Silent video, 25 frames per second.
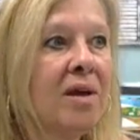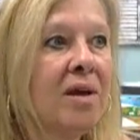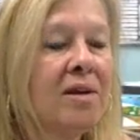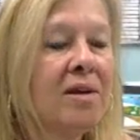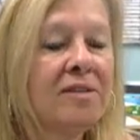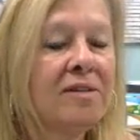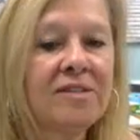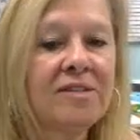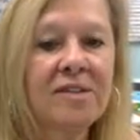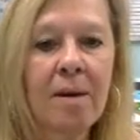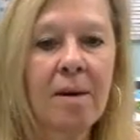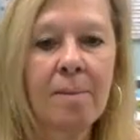
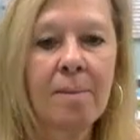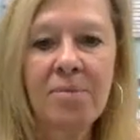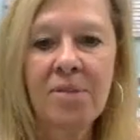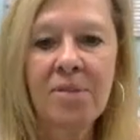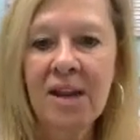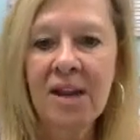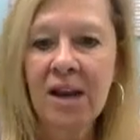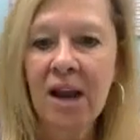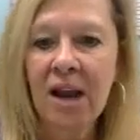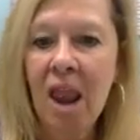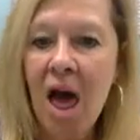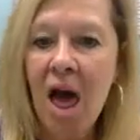
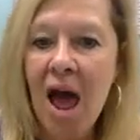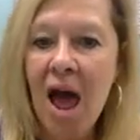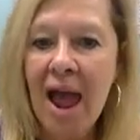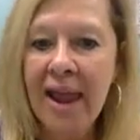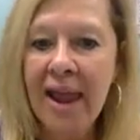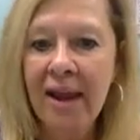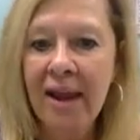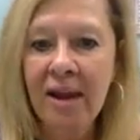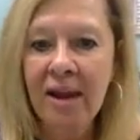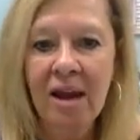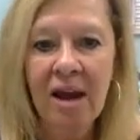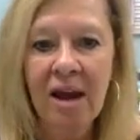something
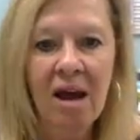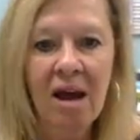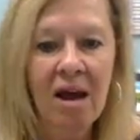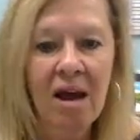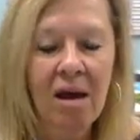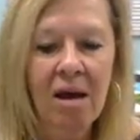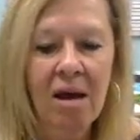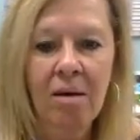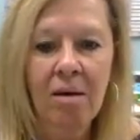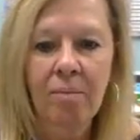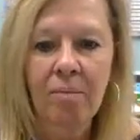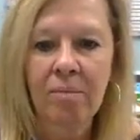like
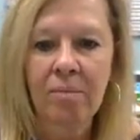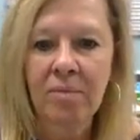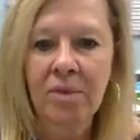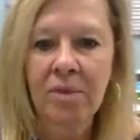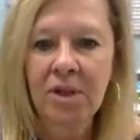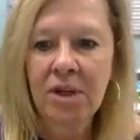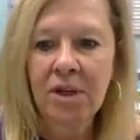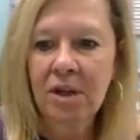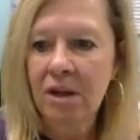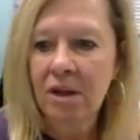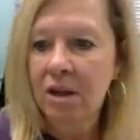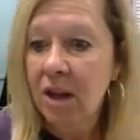
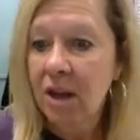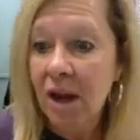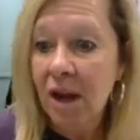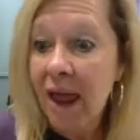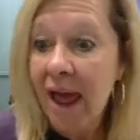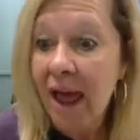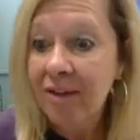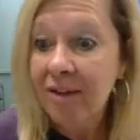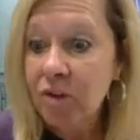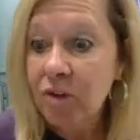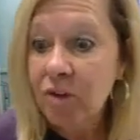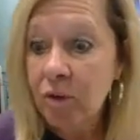Little
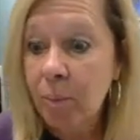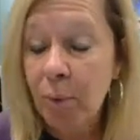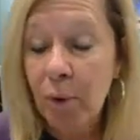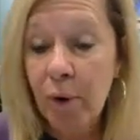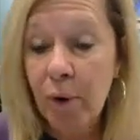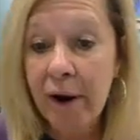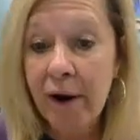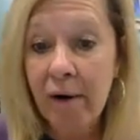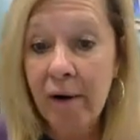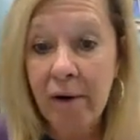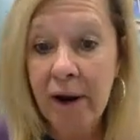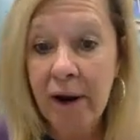House on the
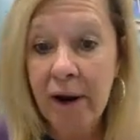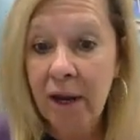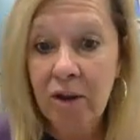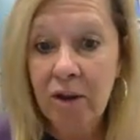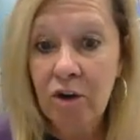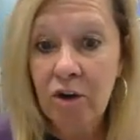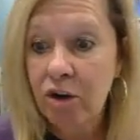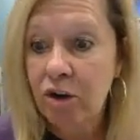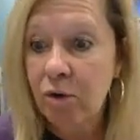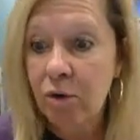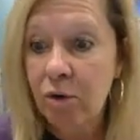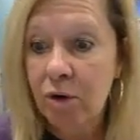Prairie, and you
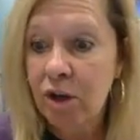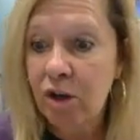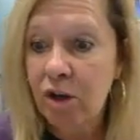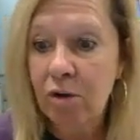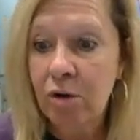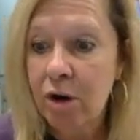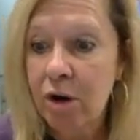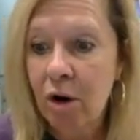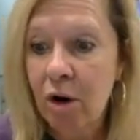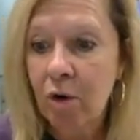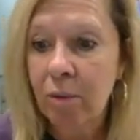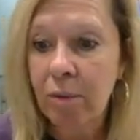could do a
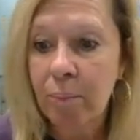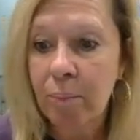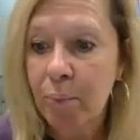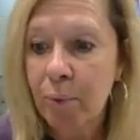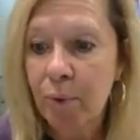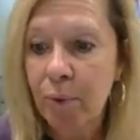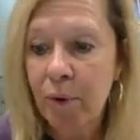unit on